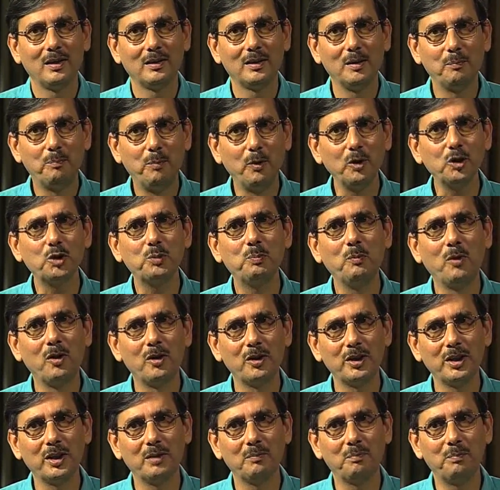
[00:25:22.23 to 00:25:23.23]
the
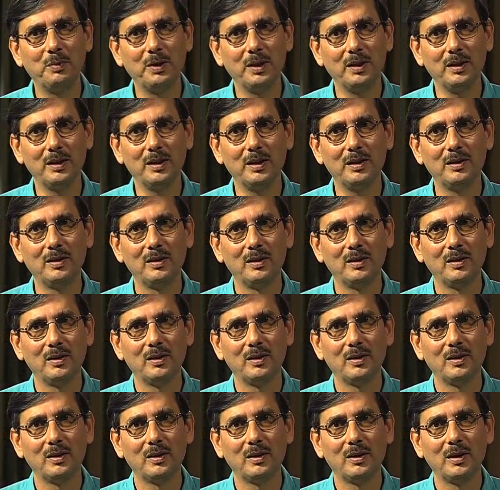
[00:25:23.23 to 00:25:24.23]
post-Mauryan period
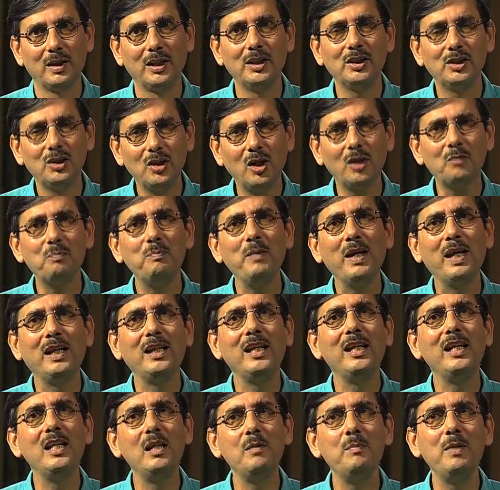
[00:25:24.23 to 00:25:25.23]
is not
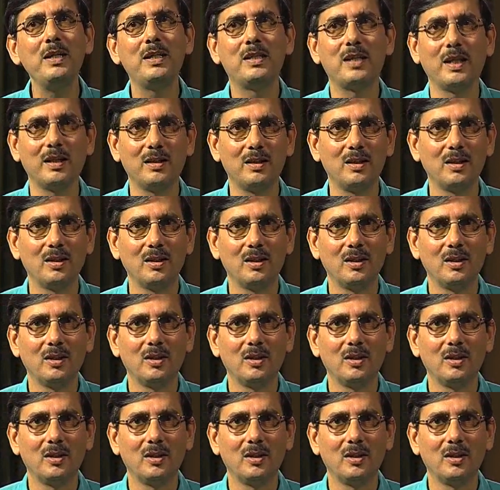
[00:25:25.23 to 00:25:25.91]
merely limited